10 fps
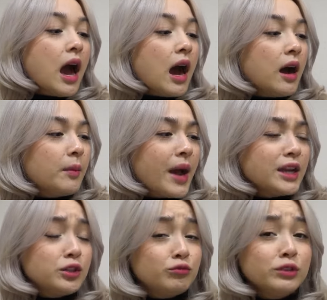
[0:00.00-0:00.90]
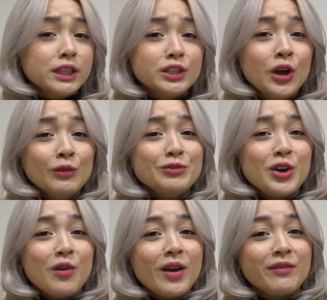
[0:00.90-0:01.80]
I really don't
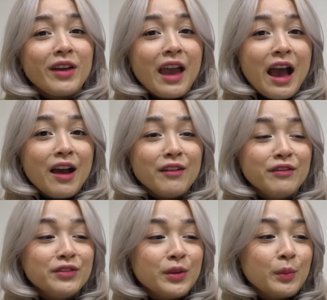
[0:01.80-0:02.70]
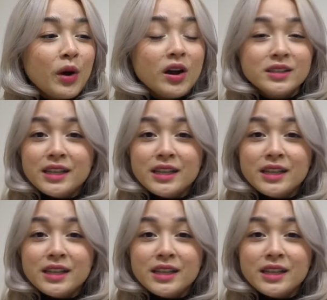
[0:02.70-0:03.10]
know if I have the box.